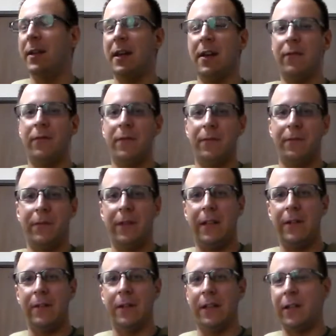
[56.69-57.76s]
that I've
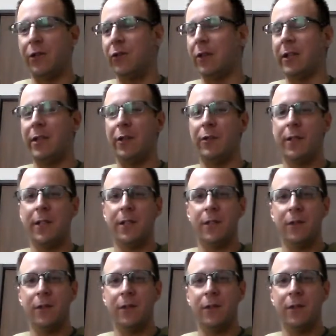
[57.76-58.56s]
really, really enjoyed using.